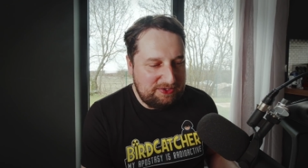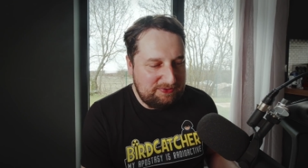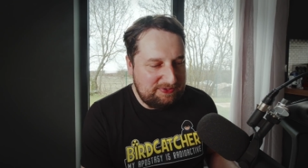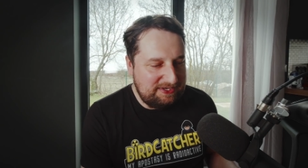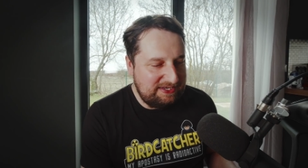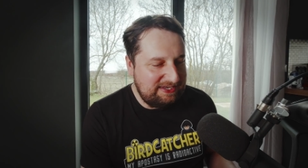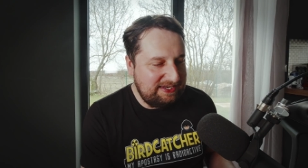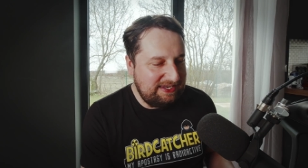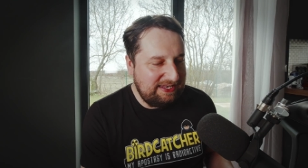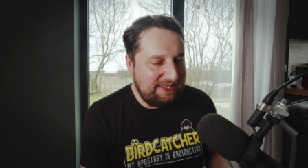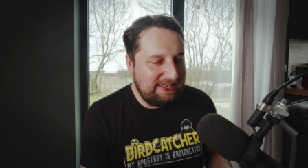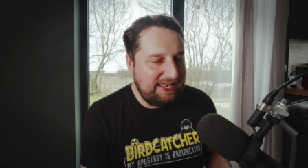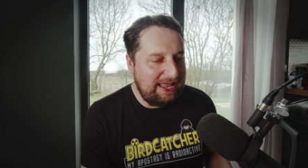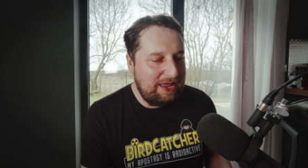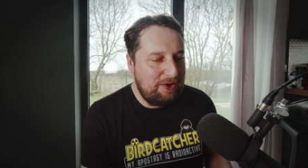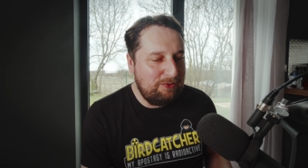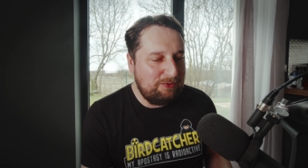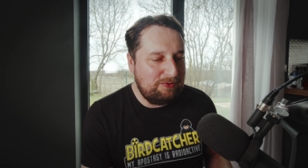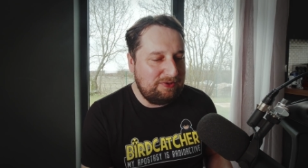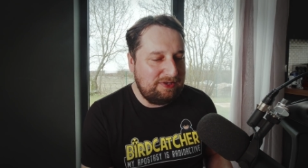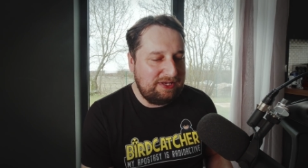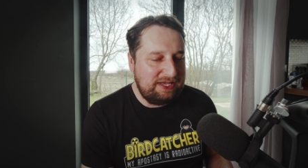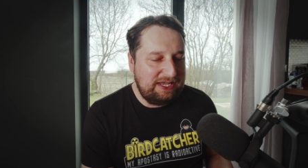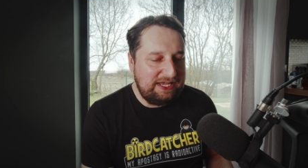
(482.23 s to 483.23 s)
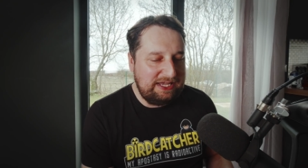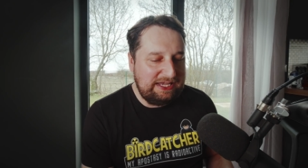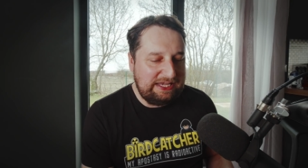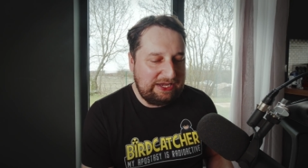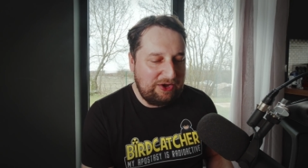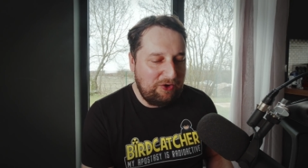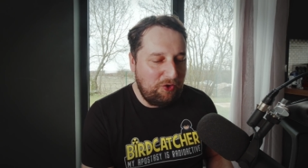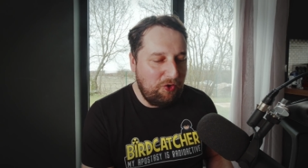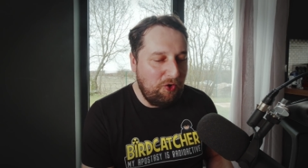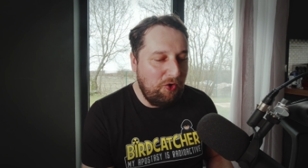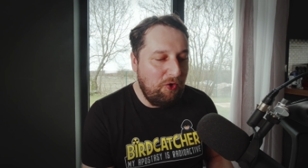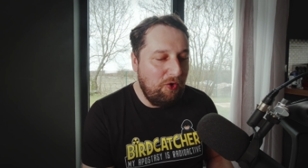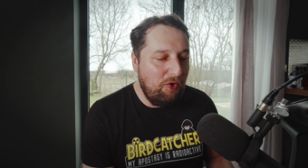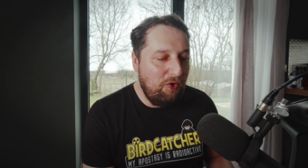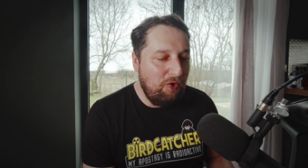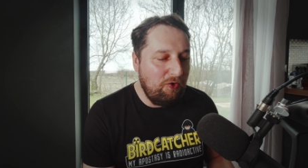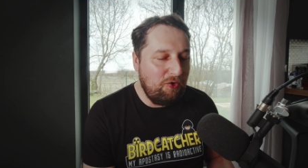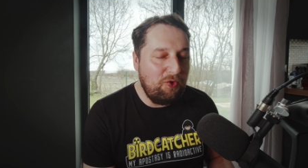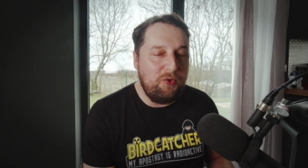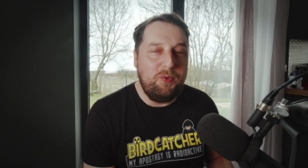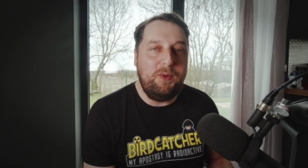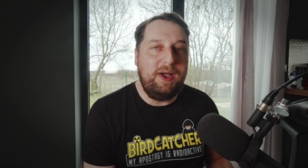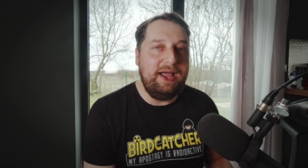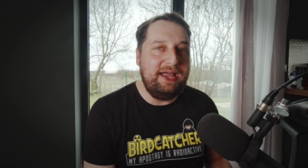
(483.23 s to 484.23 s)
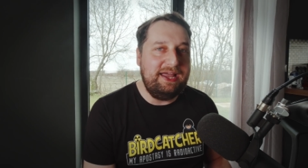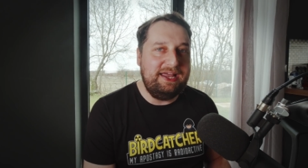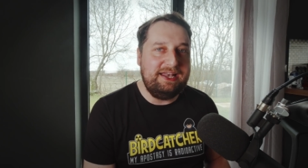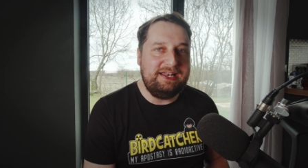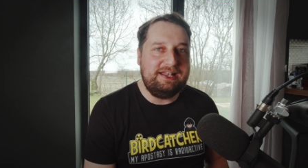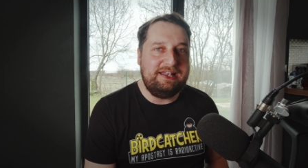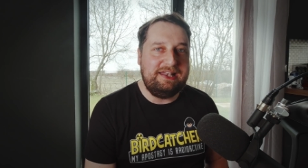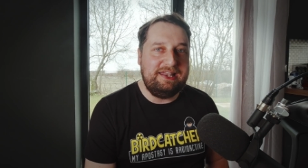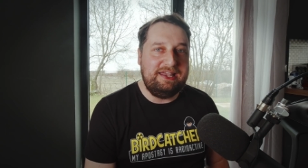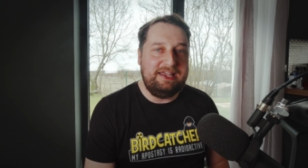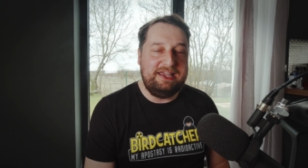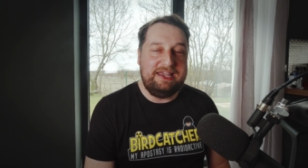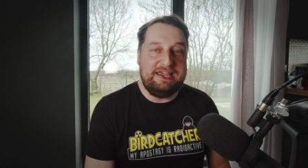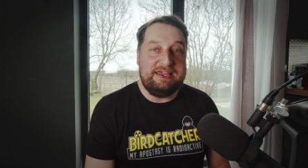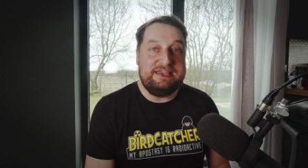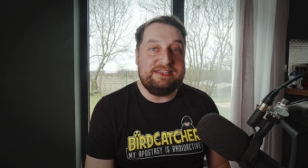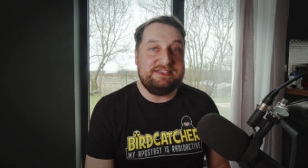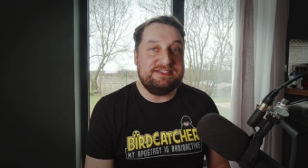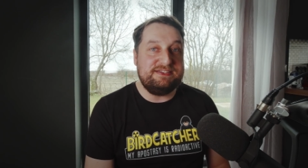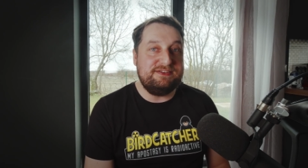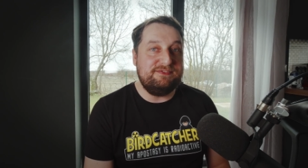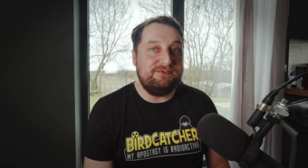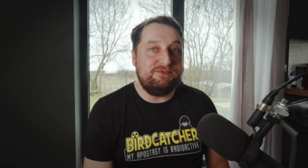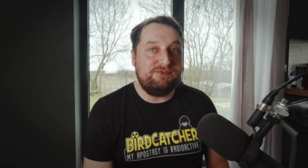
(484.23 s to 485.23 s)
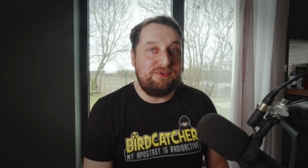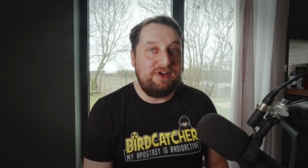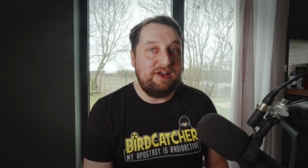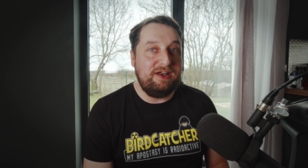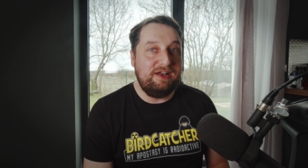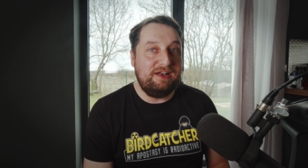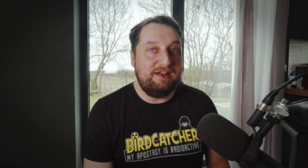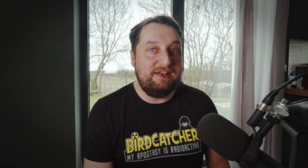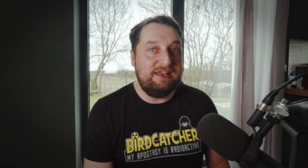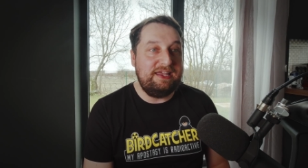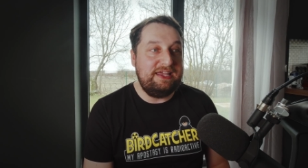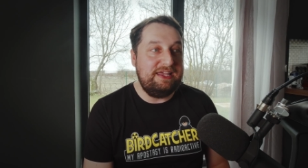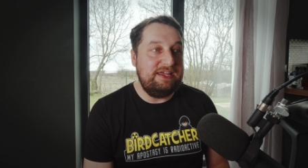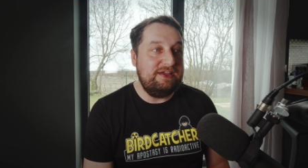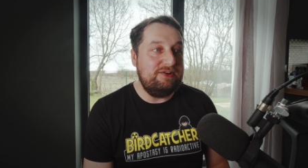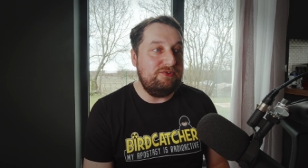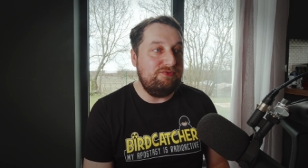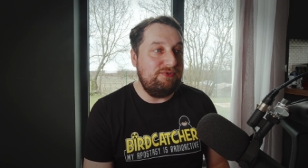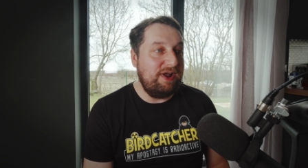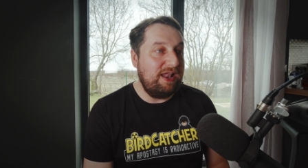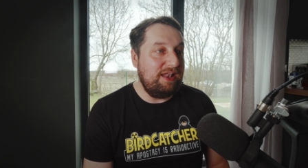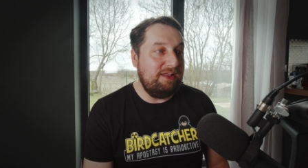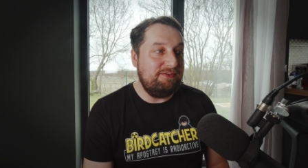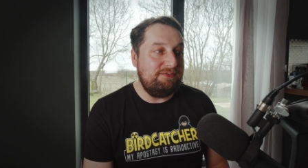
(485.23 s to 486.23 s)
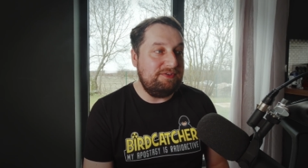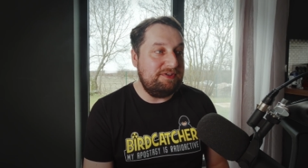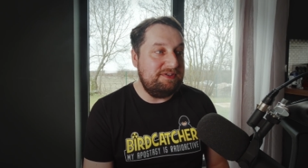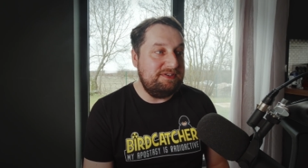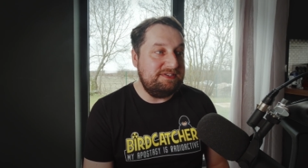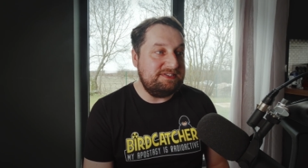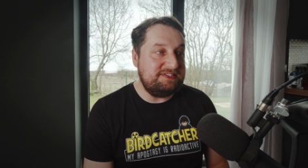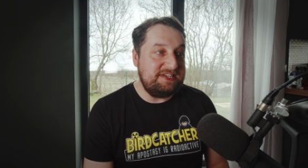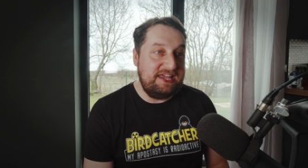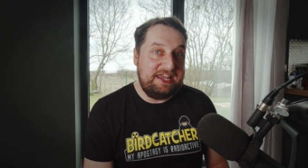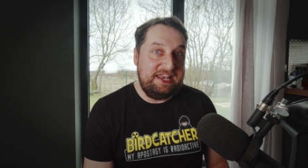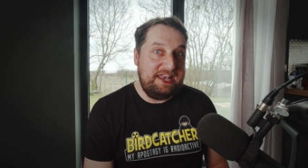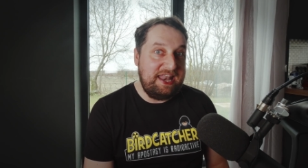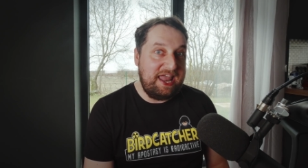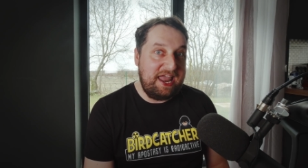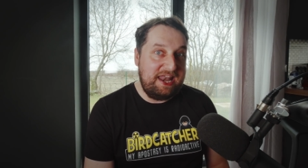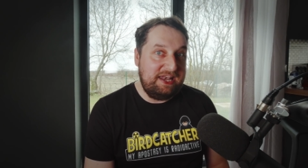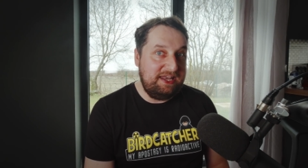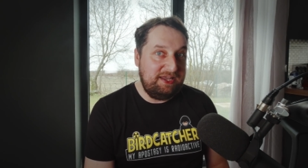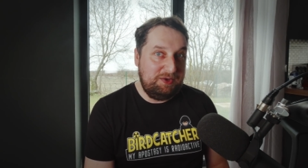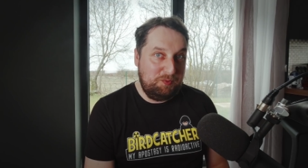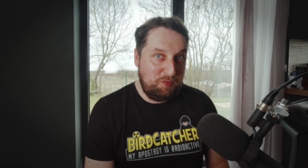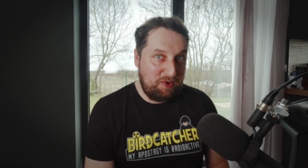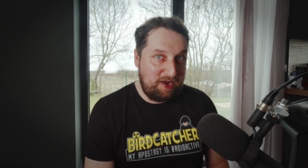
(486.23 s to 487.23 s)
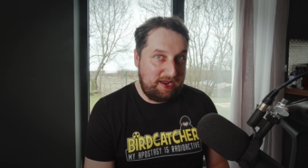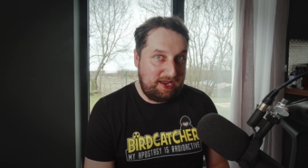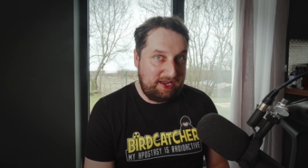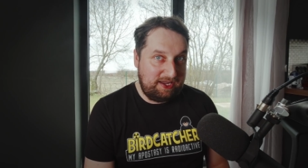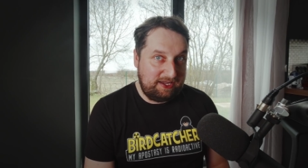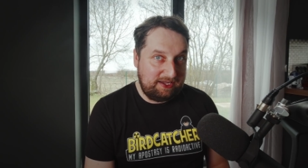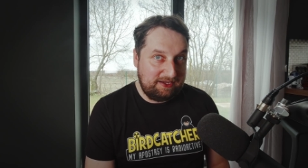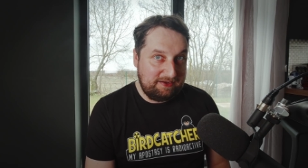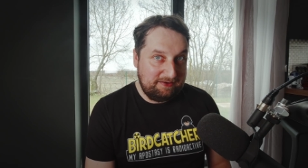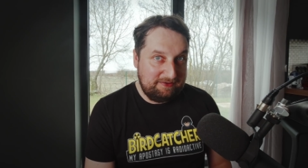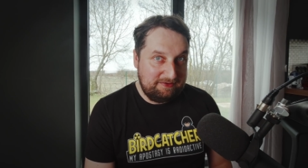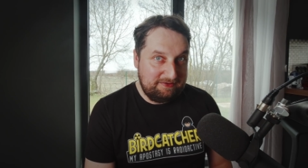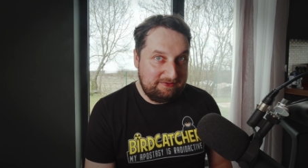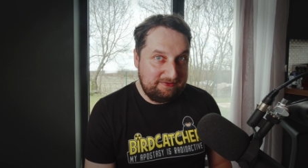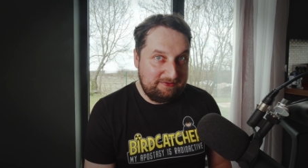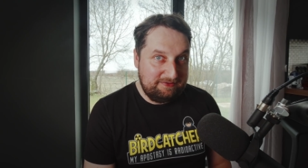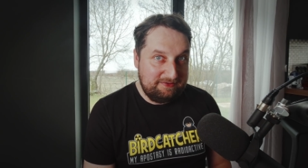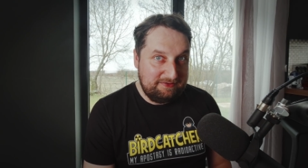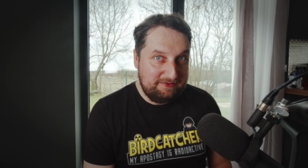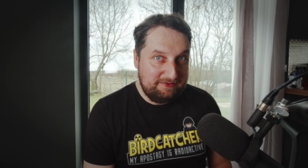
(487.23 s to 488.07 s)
whether you did it loudly or quietly is frankly relevant in any way.